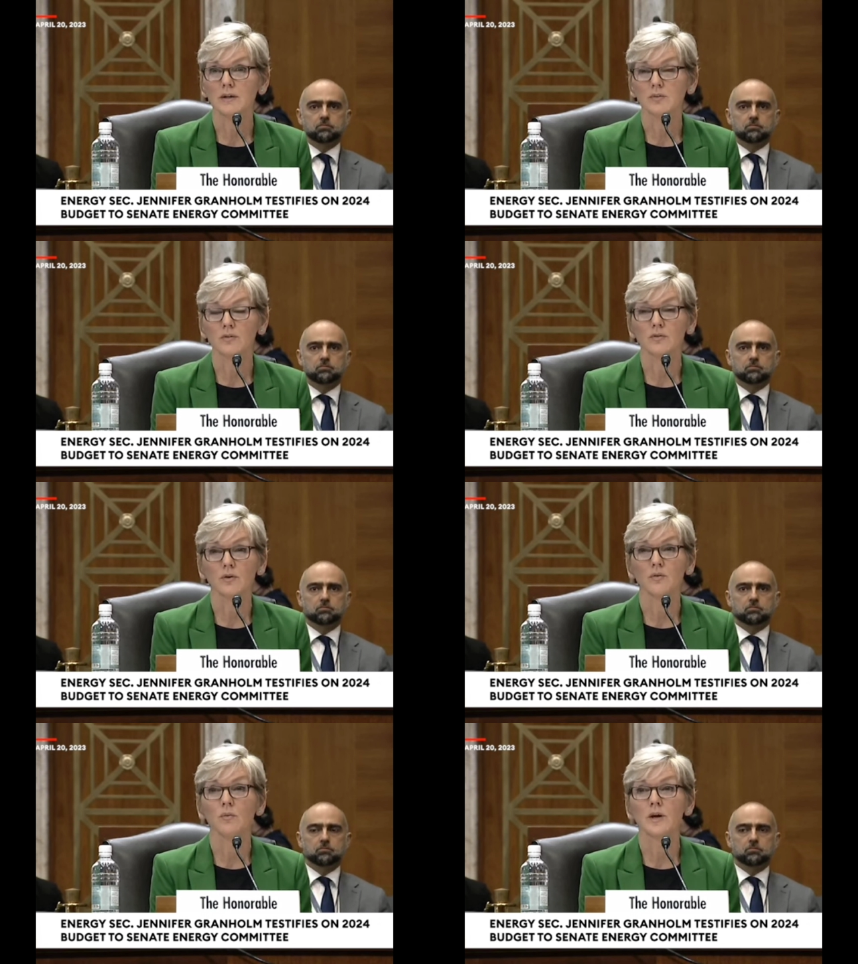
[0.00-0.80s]
Speaker 1: And
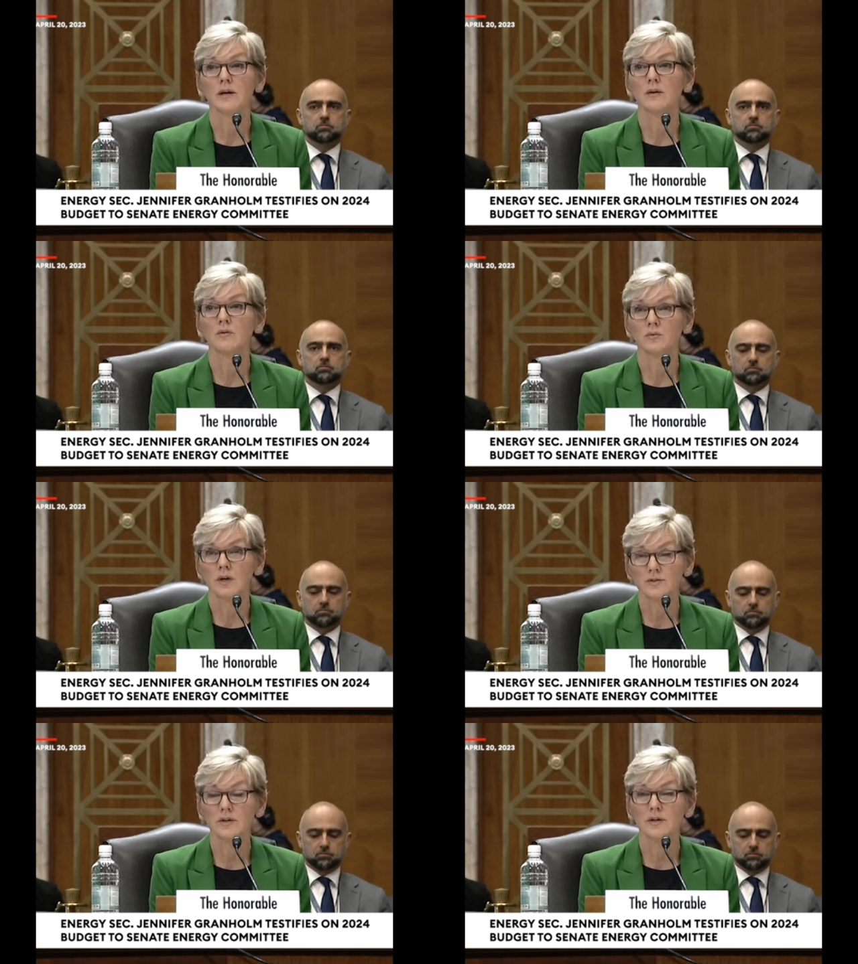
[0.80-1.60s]
so when
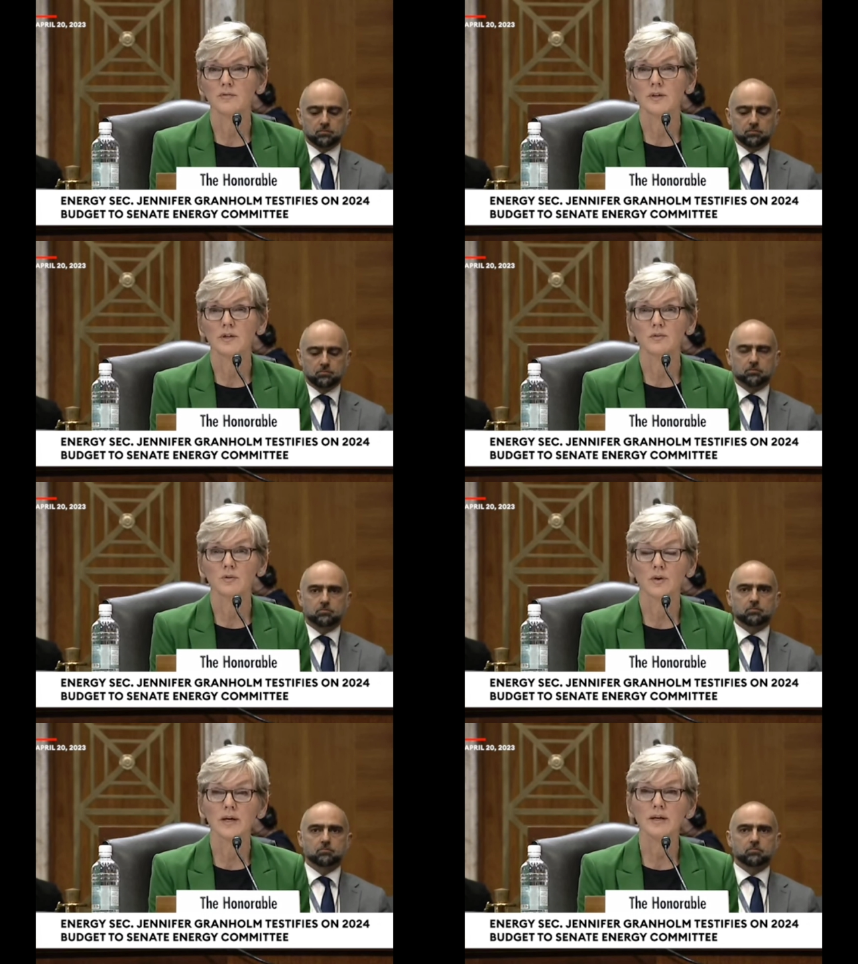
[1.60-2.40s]
Russia invades
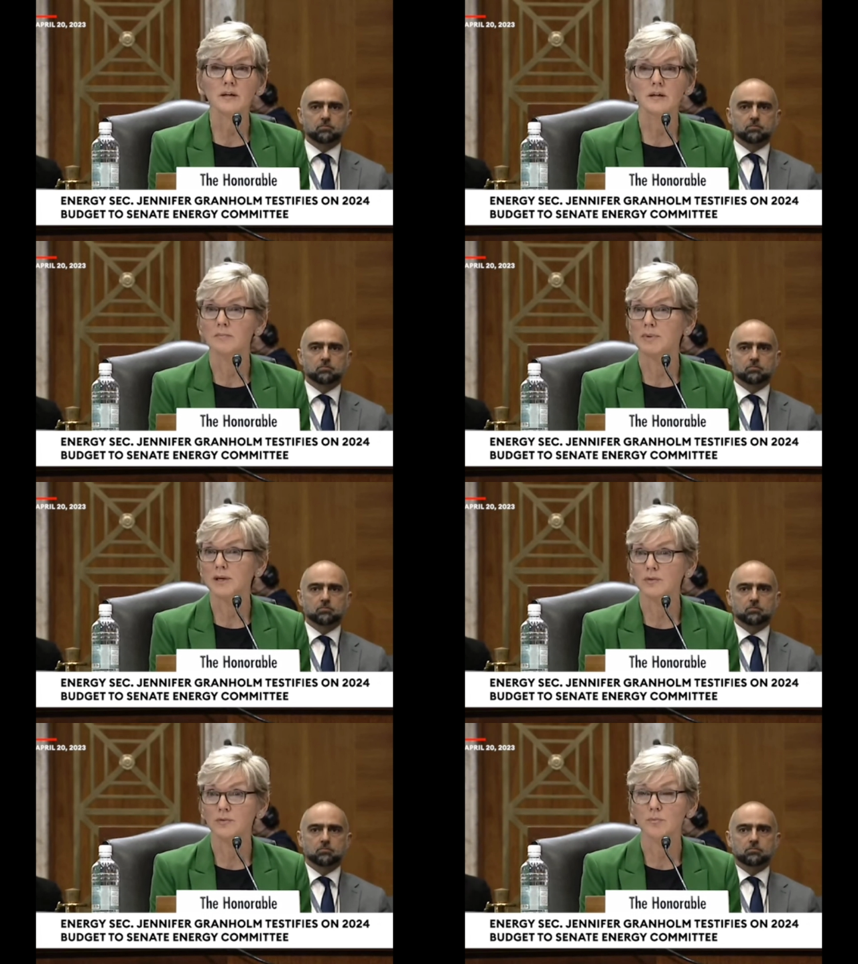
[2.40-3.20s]
Ukraine and
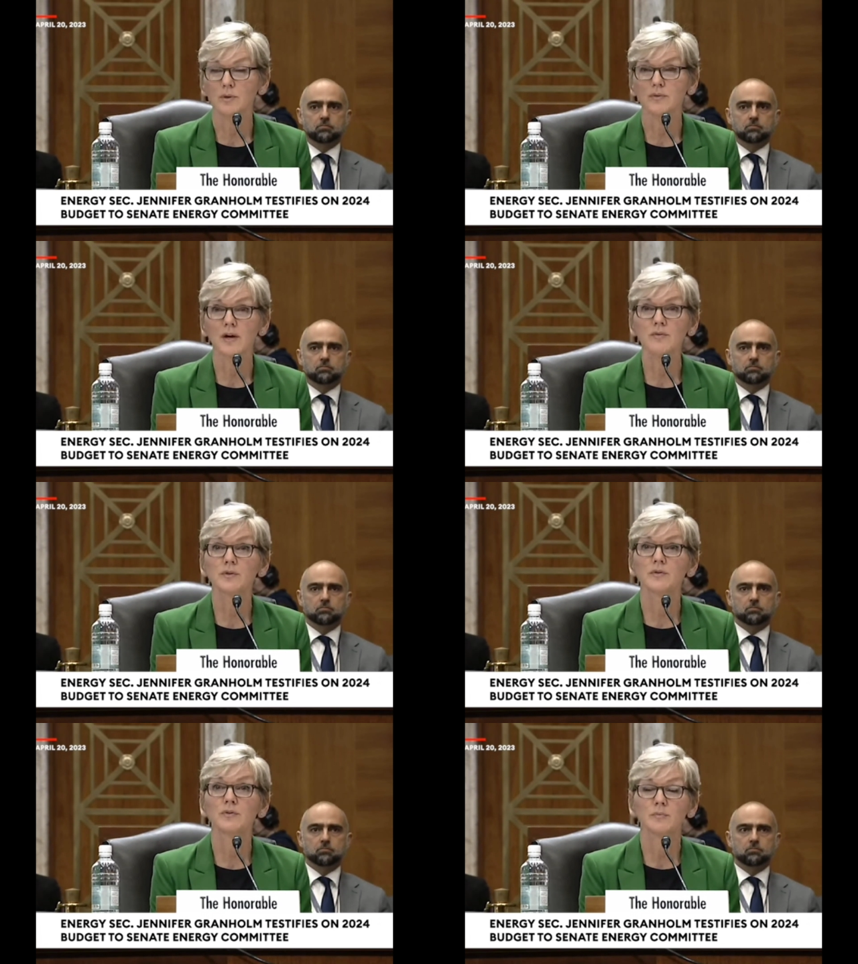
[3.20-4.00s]
barrels are pulled off,
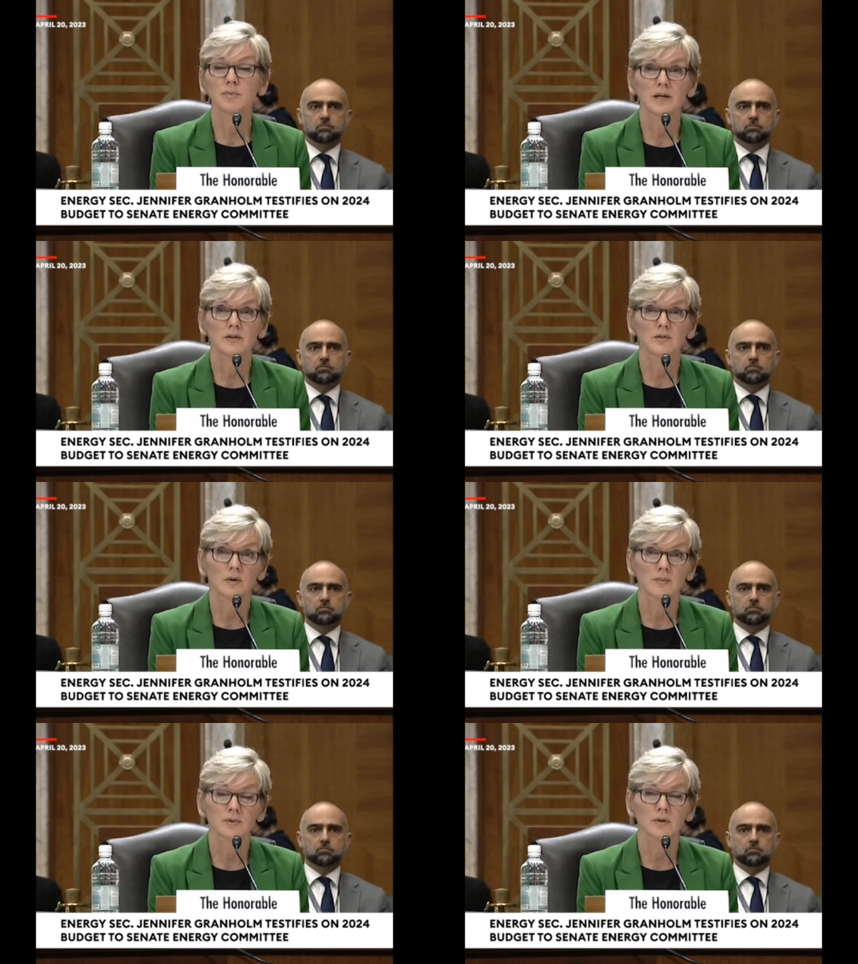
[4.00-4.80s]
there's a supply
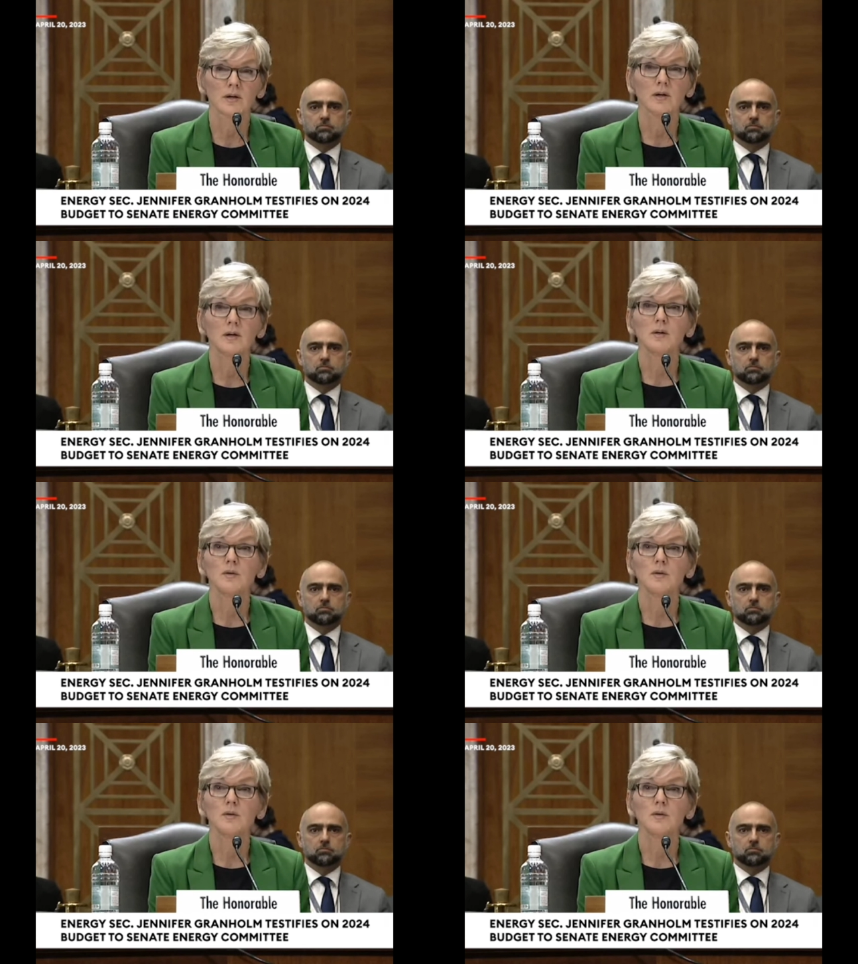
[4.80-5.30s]
disruption,